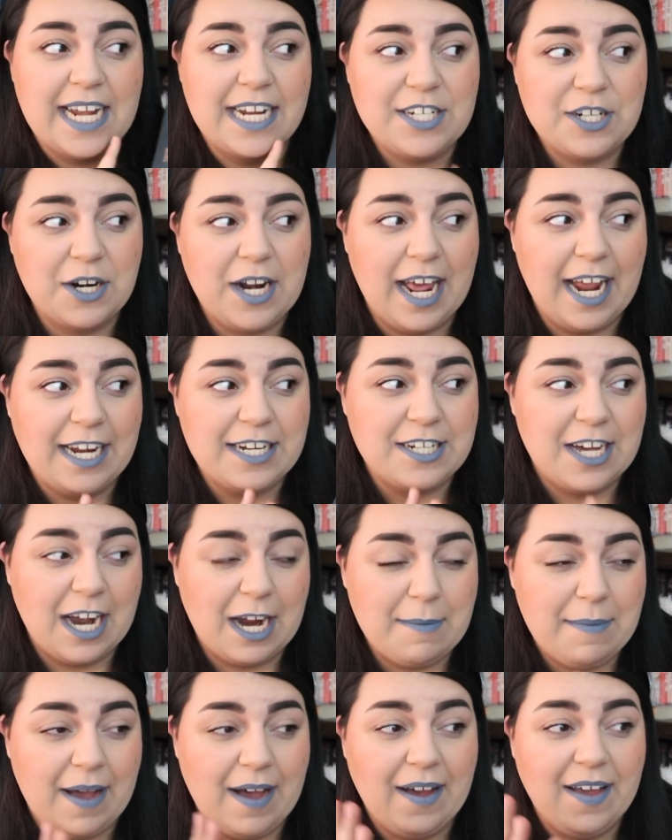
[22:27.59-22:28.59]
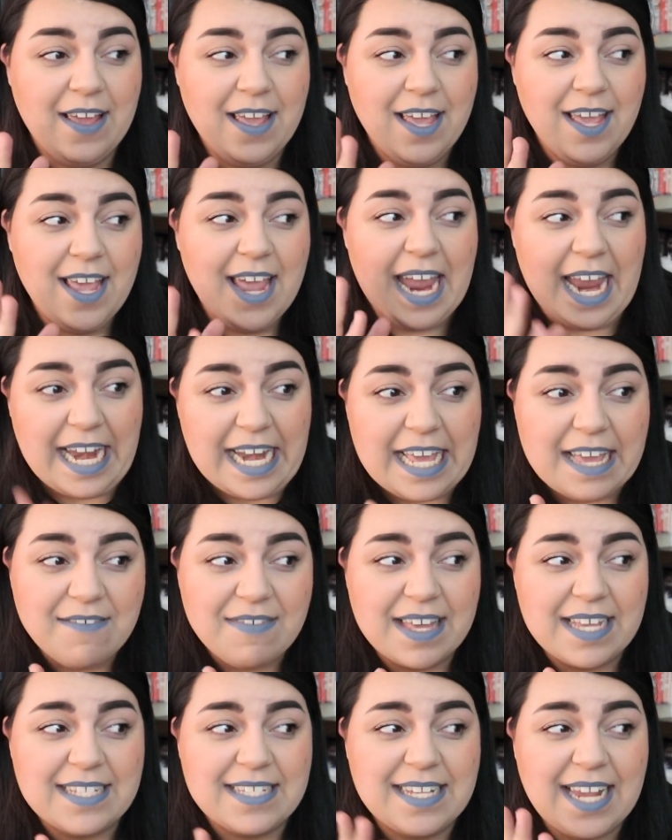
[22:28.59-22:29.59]
I don't know how to talk about any
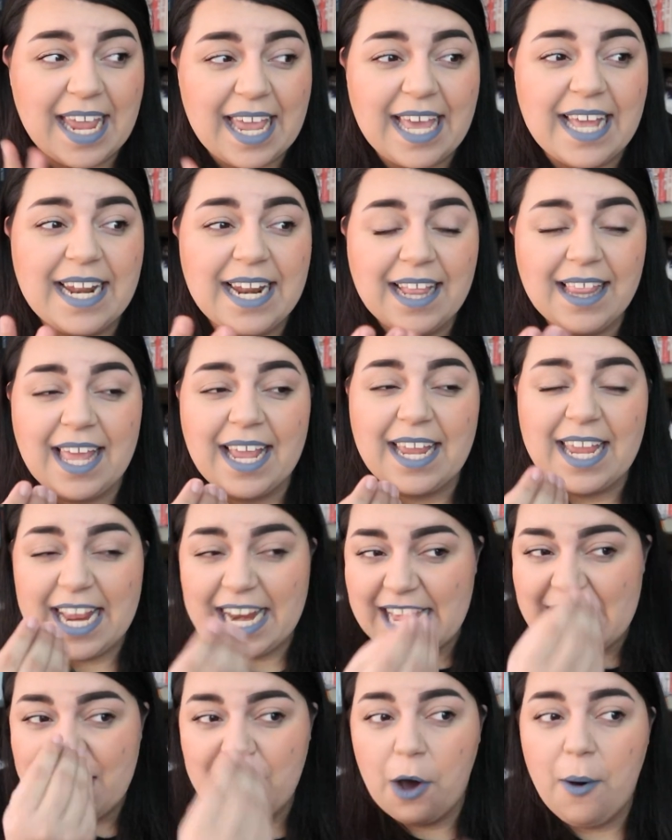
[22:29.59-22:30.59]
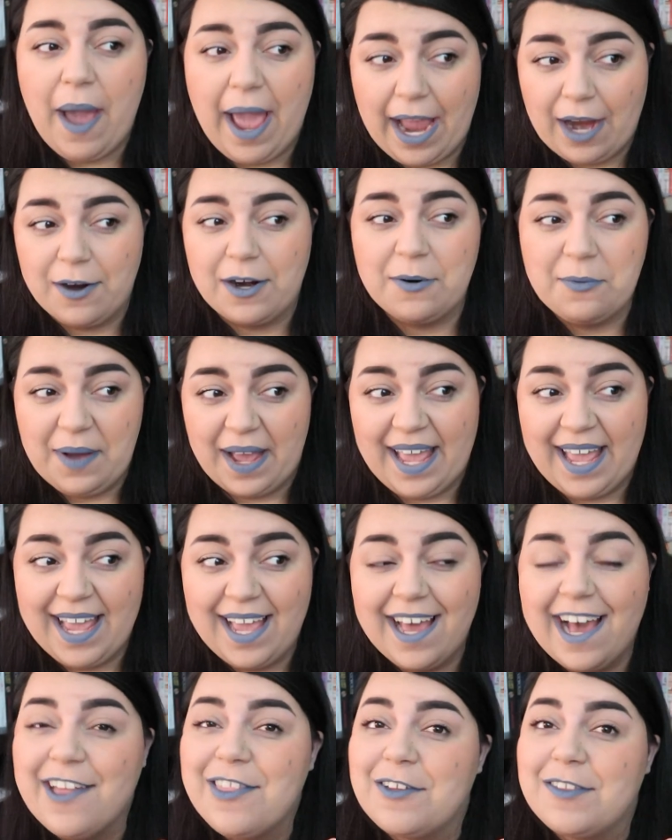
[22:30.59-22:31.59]
of this in like any coherent
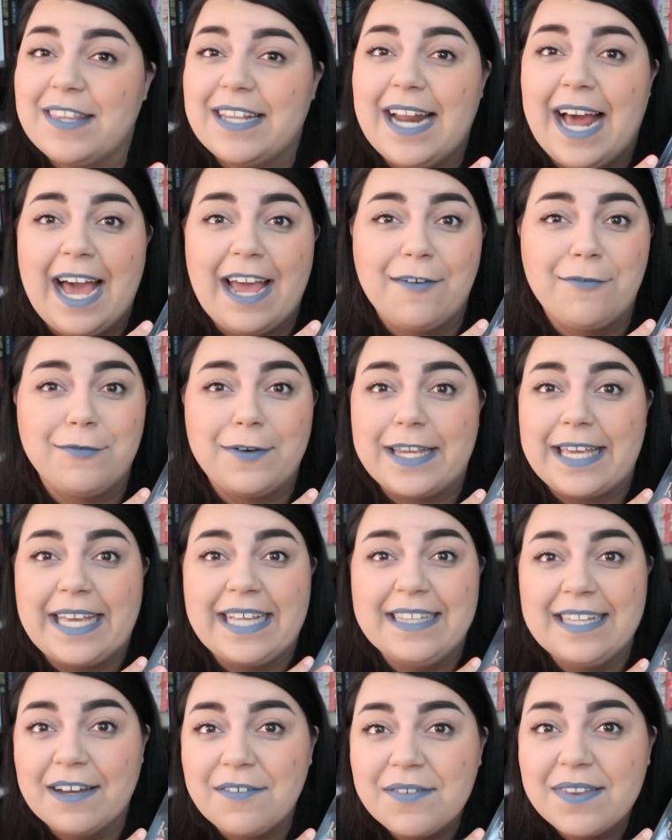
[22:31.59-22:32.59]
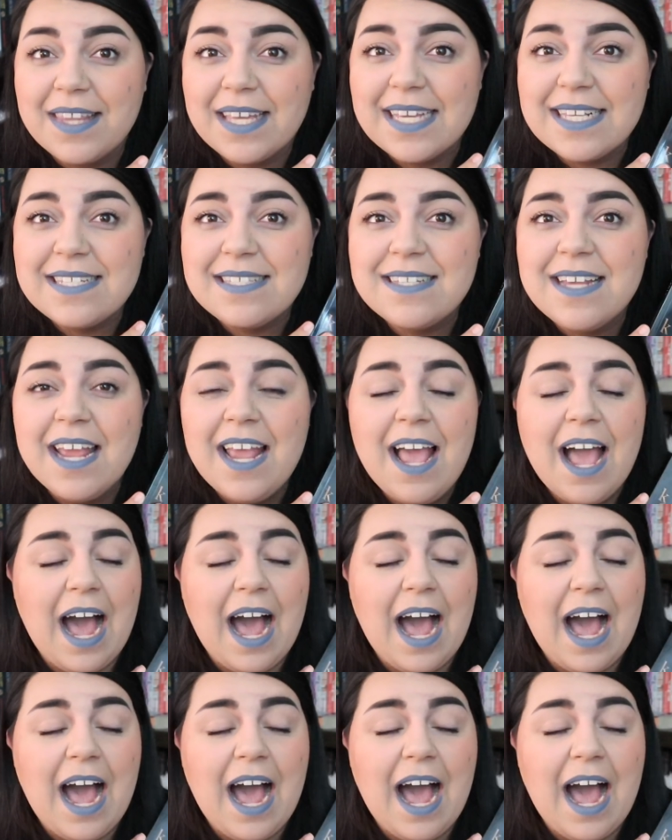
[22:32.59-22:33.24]
way other than I freaking loved this.